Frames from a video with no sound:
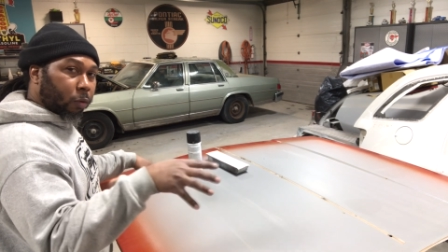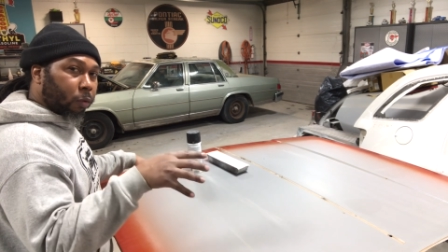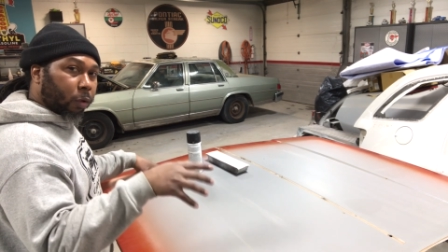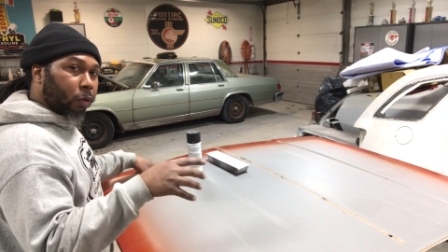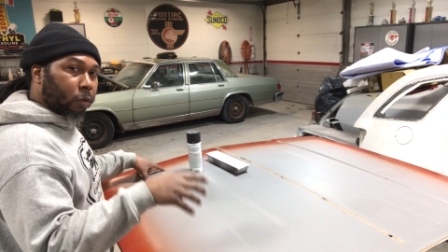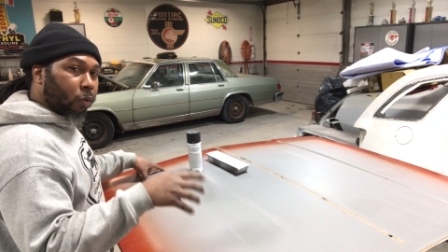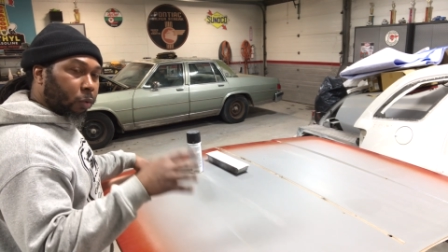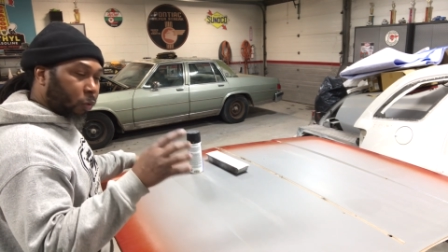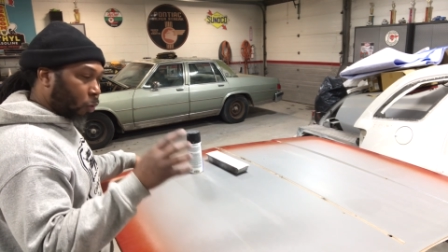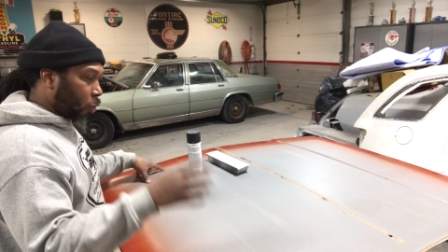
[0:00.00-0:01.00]
can use
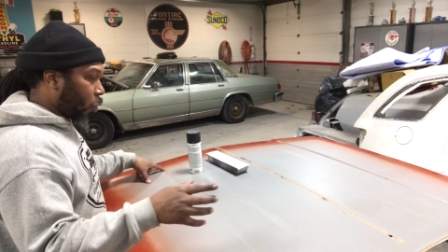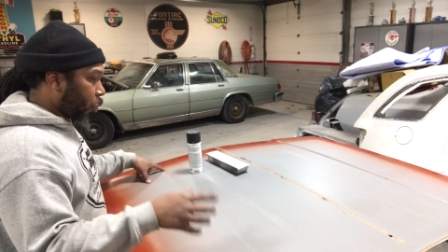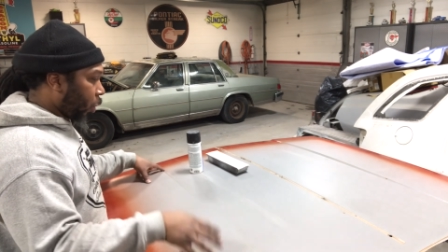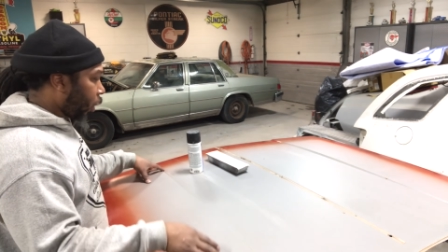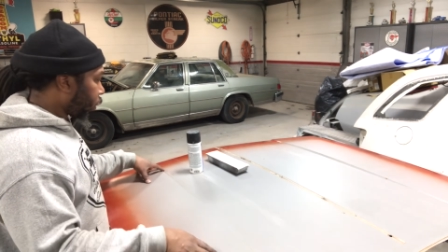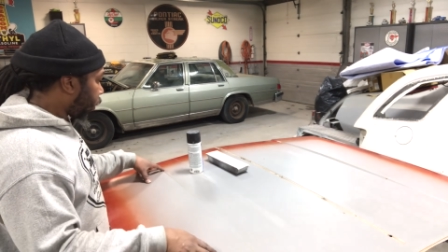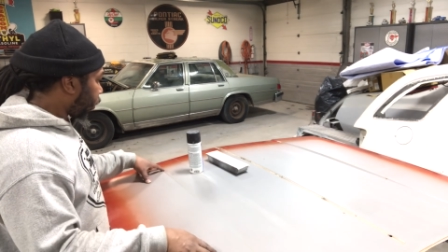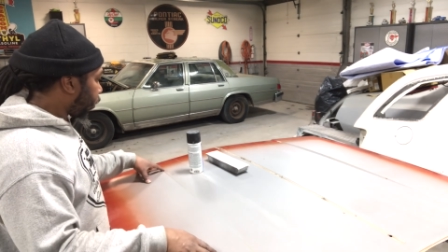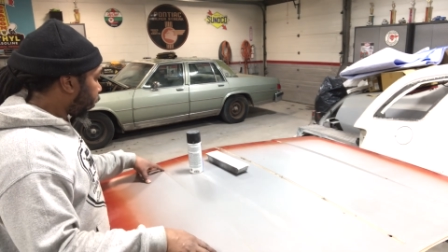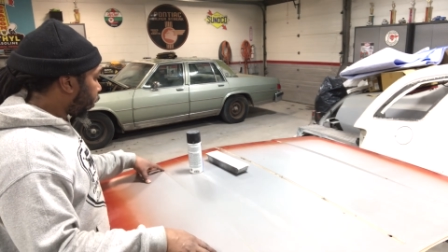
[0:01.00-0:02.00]
on your
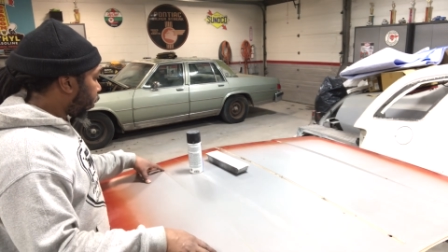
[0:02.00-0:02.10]
projects.